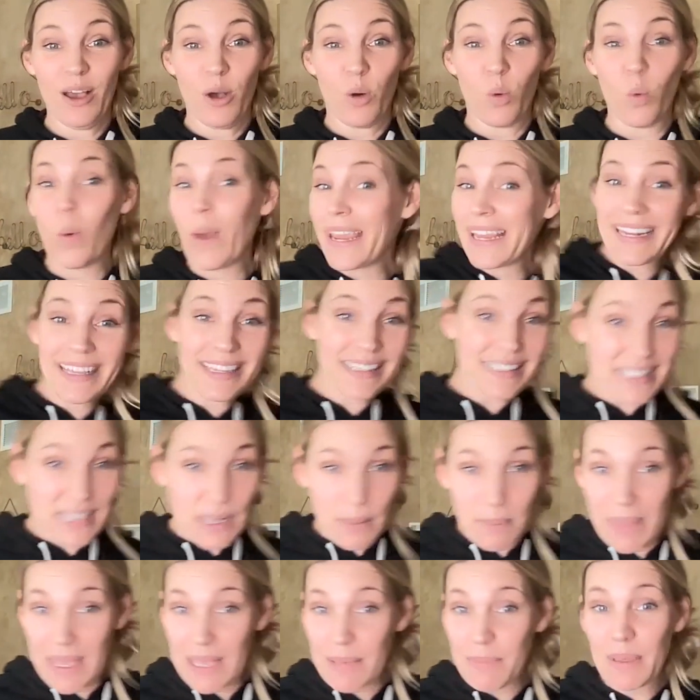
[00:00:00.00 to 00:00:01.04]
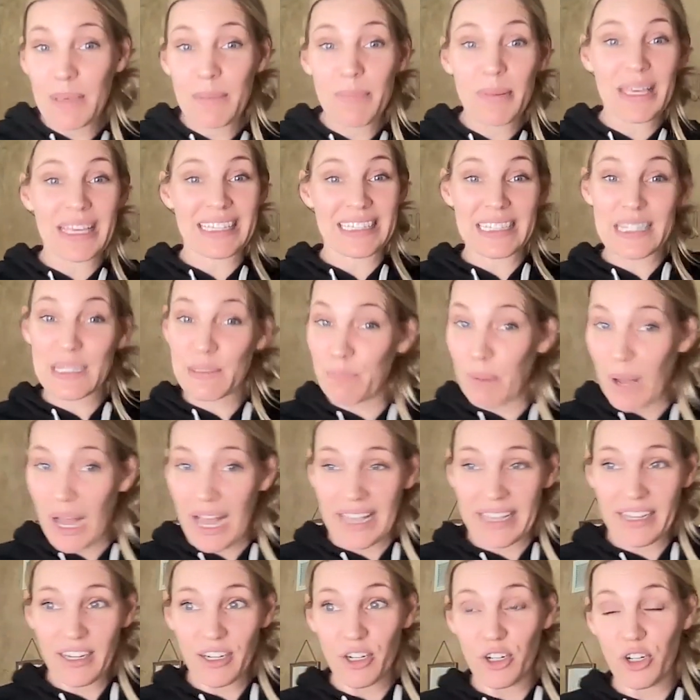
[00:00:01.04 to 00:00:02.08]
waiting to maybe be
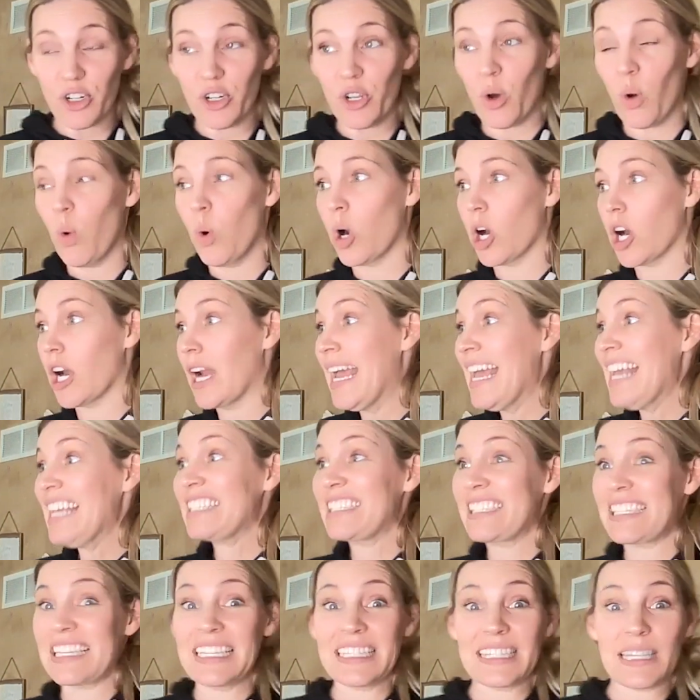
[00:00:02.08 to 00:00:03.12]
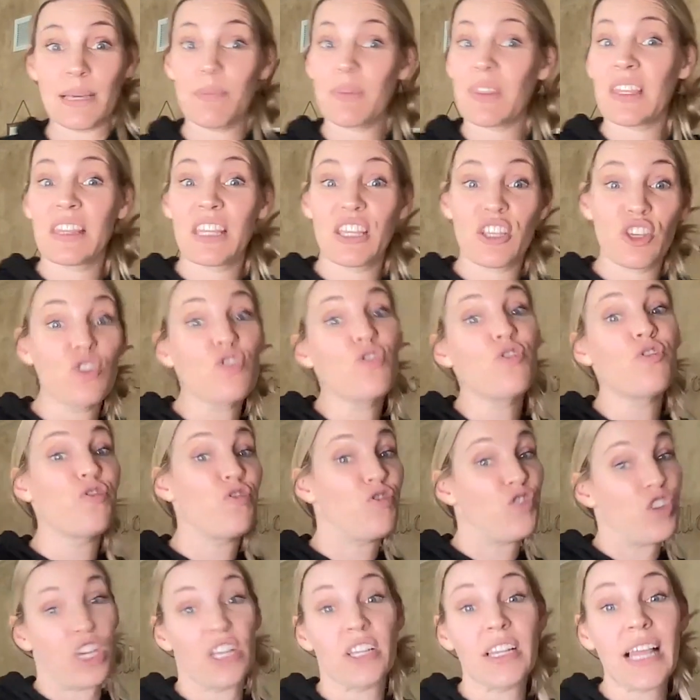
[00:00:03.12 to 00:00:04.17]
inspired or see something that you
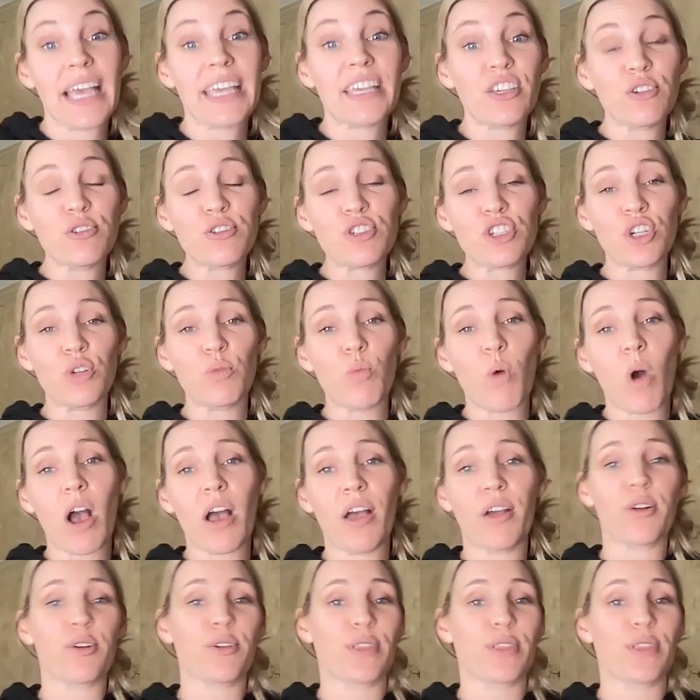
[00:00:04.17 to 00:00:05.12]
feel like you should want,